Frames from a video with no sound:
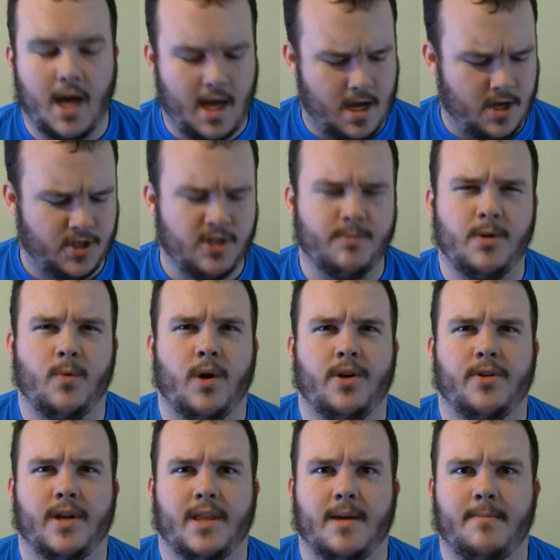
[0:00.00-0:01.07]
also be
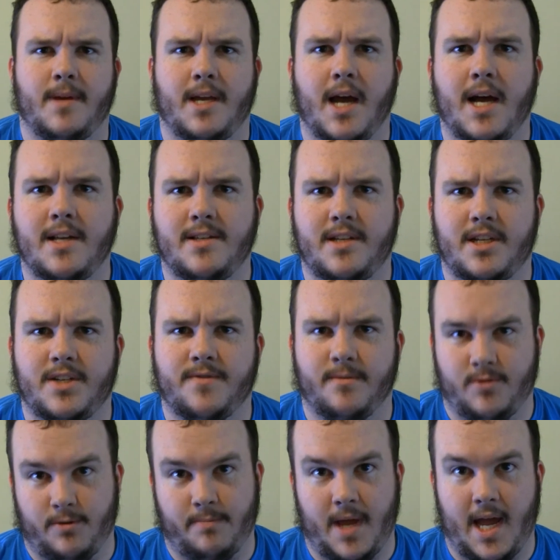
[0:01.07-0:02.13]
wondering that because it is
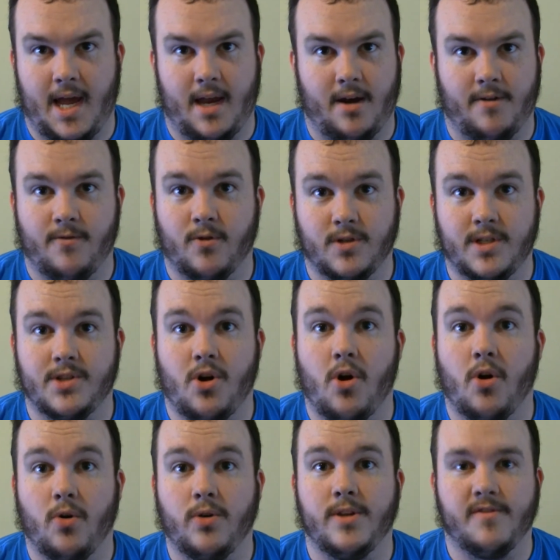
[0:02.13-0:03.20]
from Japan, and of course these
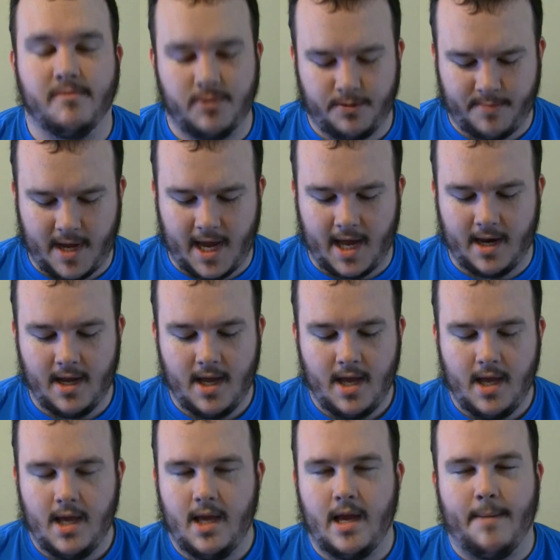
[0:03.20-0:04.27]
are only from Japan,
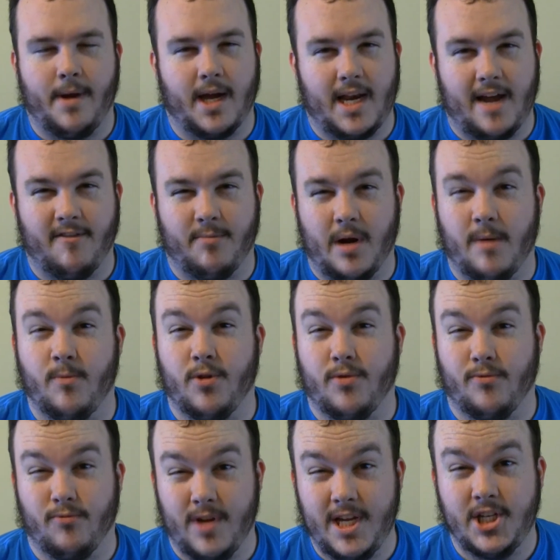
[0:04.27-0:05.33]
am I going to have a problem with the
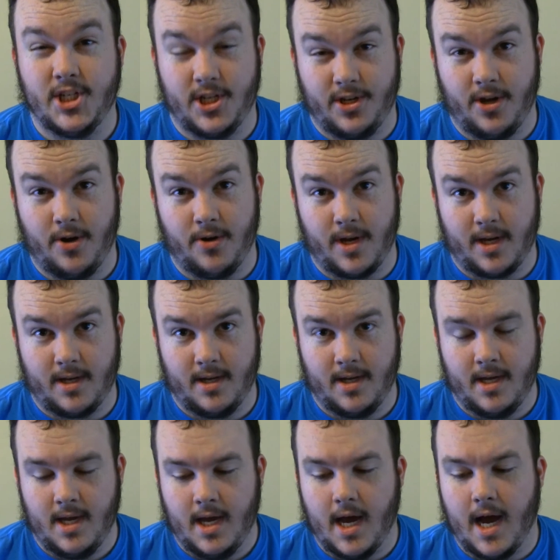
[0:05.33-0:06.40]
region coding?
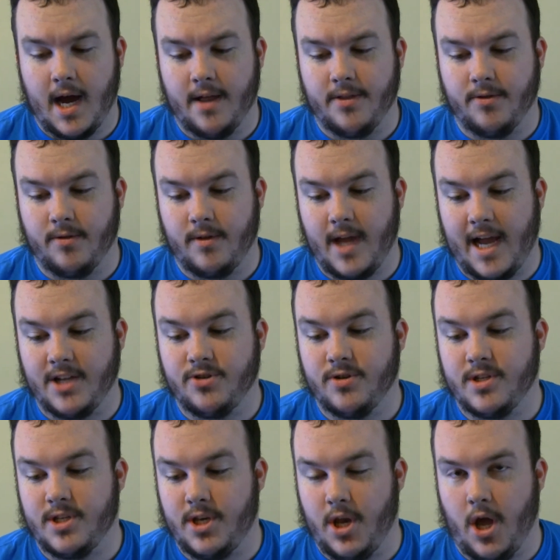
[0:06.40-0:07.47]
The answer
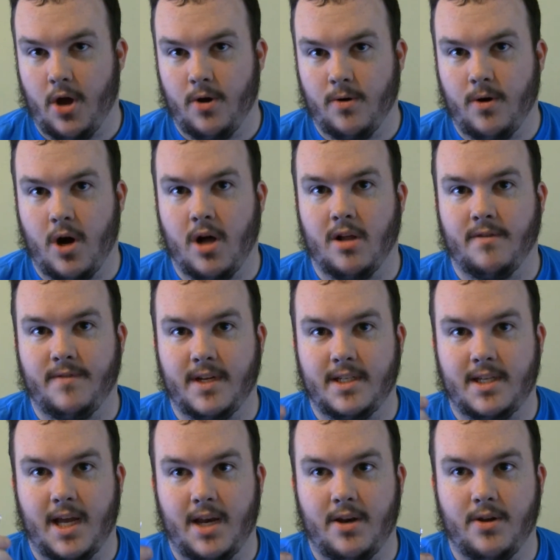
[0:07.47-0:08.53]
is no. All of
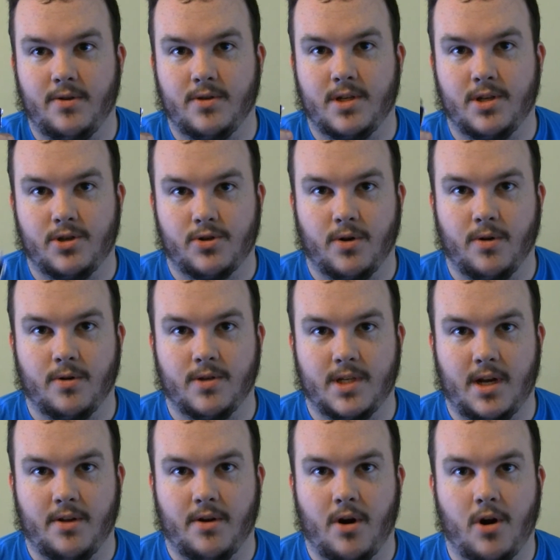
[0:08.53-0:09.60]
Nintendo's controllers
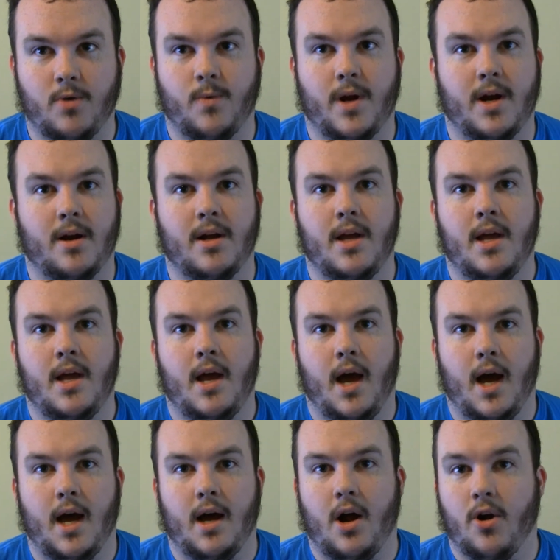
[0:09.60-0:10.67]
and other hardware
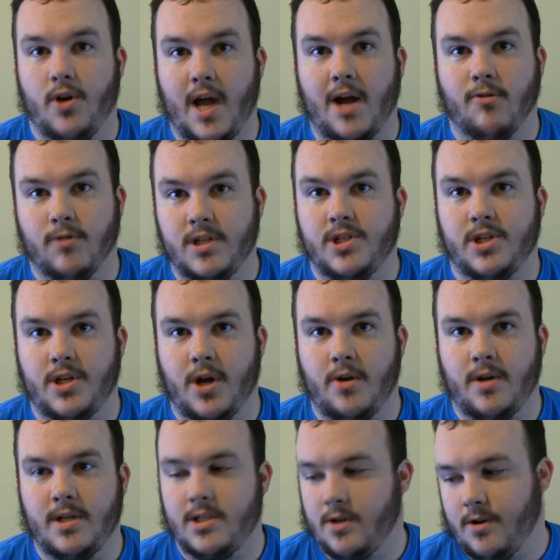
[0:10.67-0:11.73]
are not region
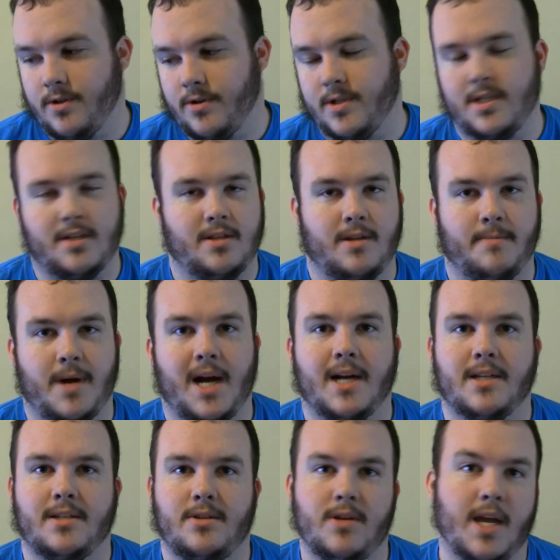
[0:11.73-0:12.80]
coded, so although it says on the
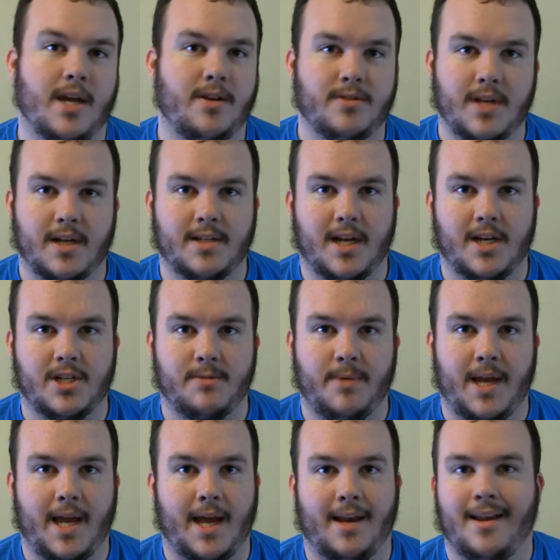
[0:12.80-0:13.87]
box you can't use it outside of
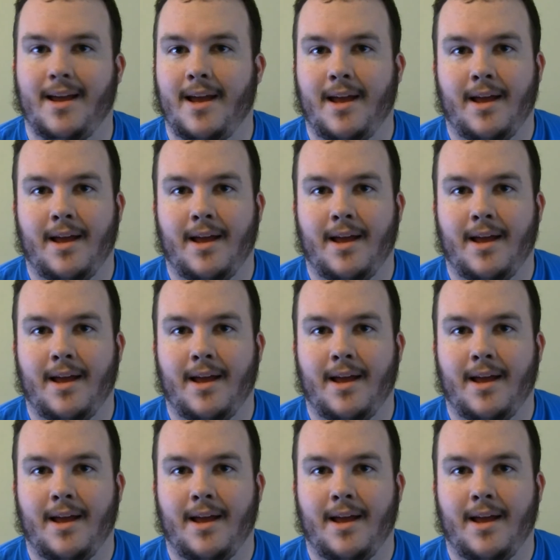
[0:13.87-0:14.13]
Japan,